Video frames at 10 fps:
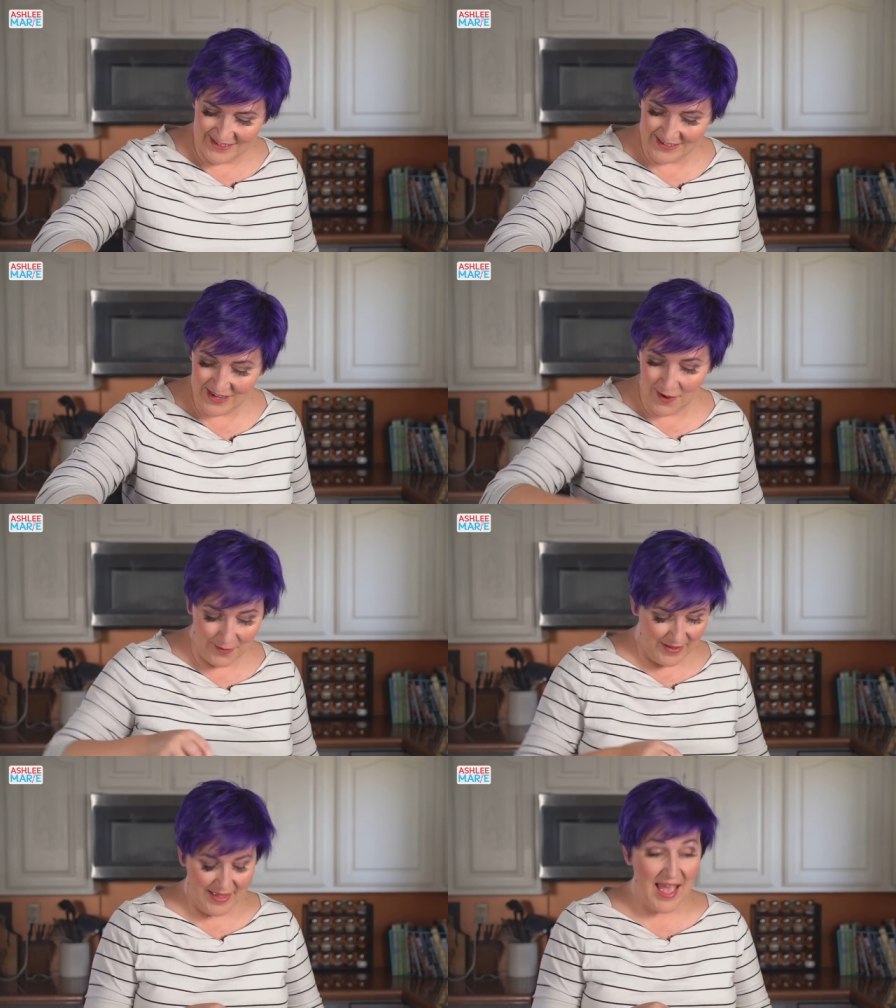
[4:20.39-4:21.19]
So
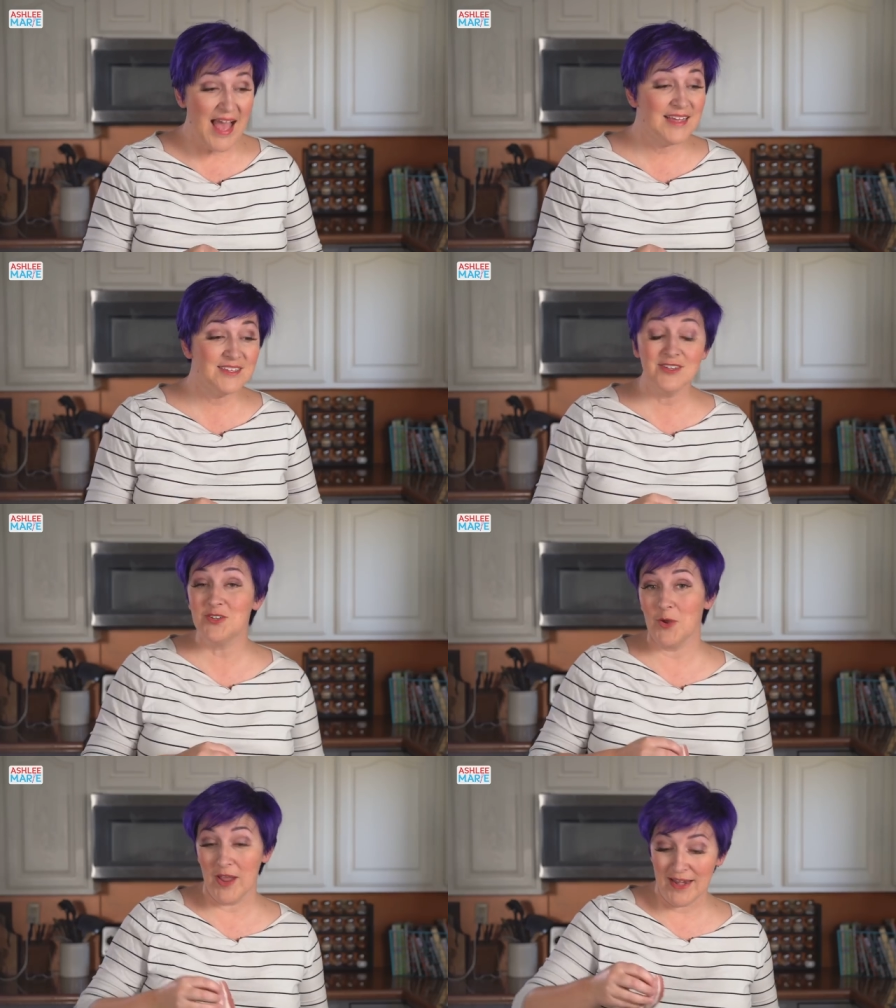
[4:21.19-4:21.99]
as you
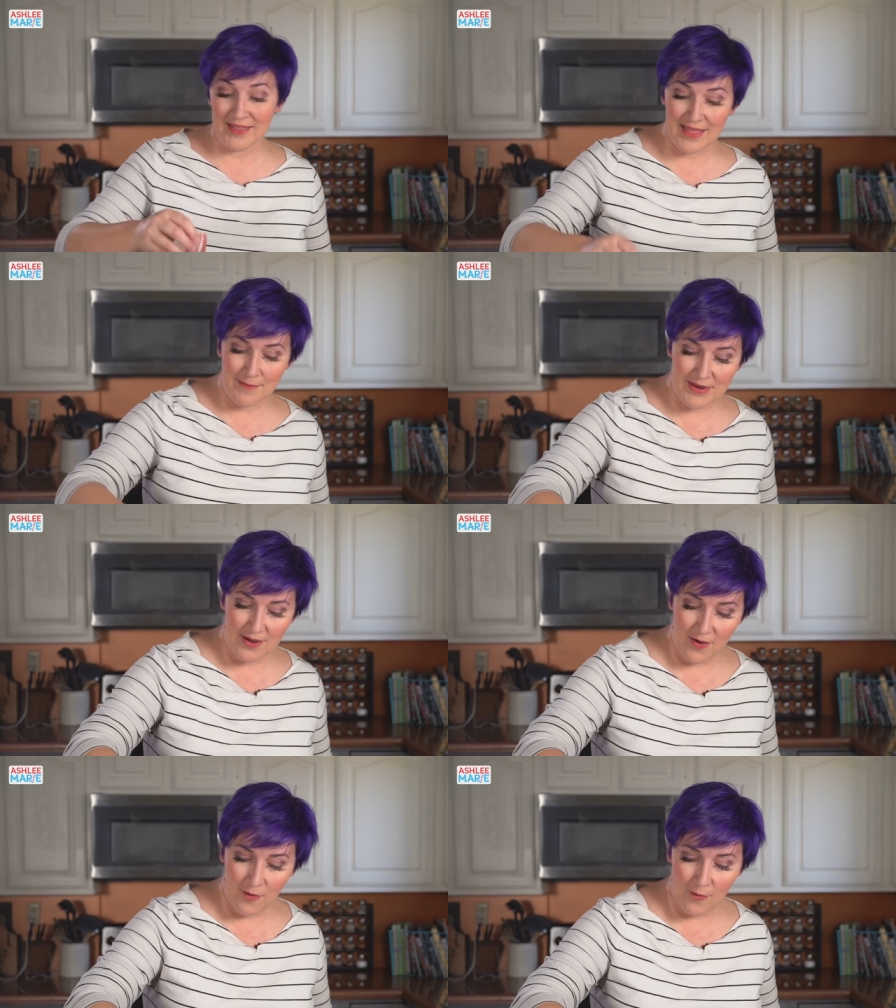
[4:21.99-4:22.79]
join, let me
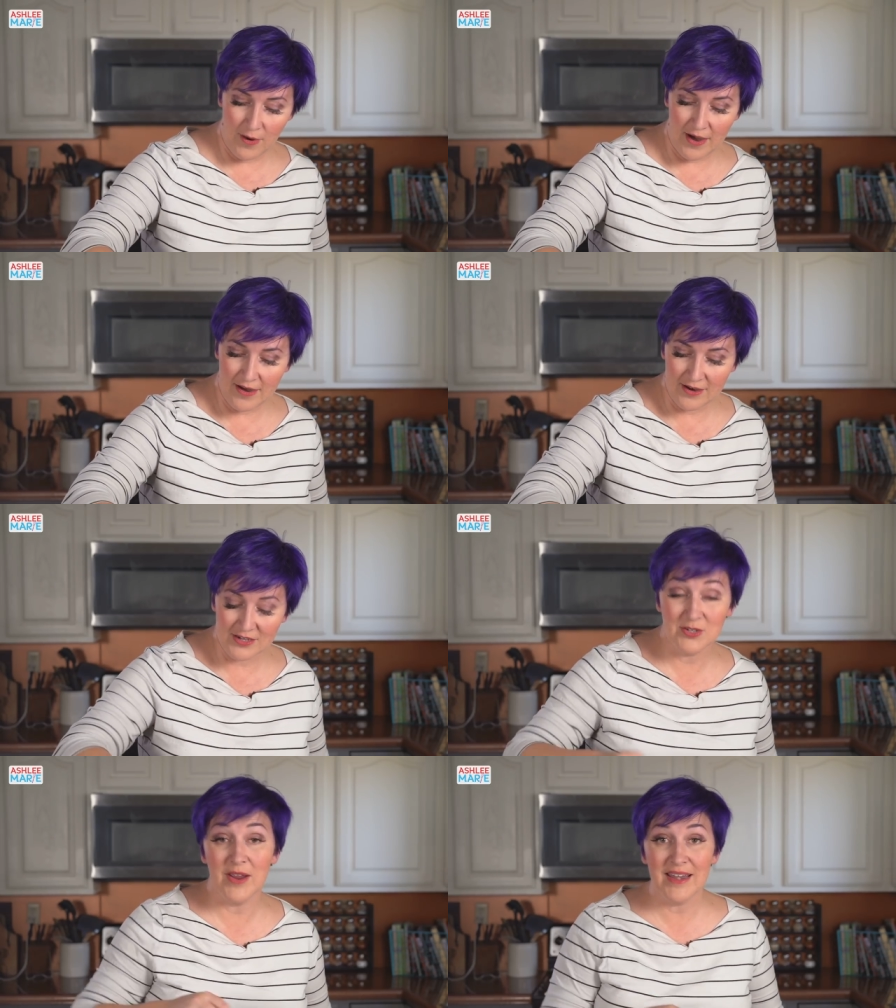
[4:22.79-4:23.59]
know where you're
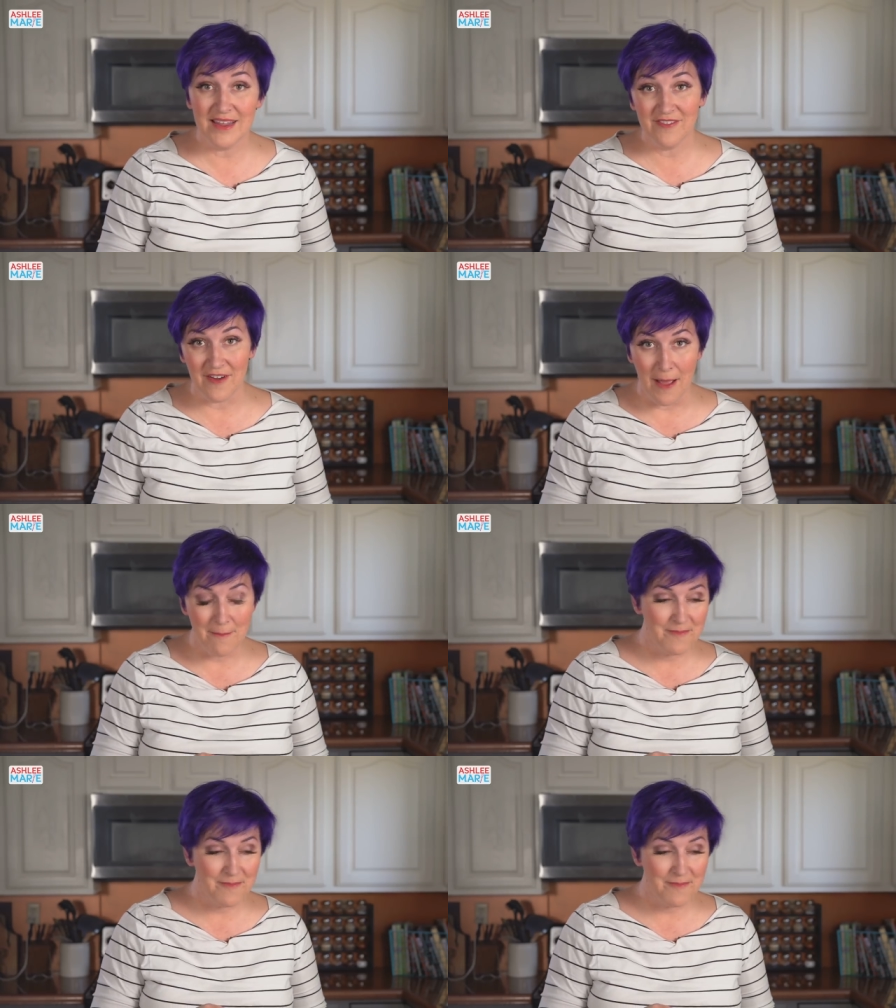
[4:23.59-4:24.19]
joining from.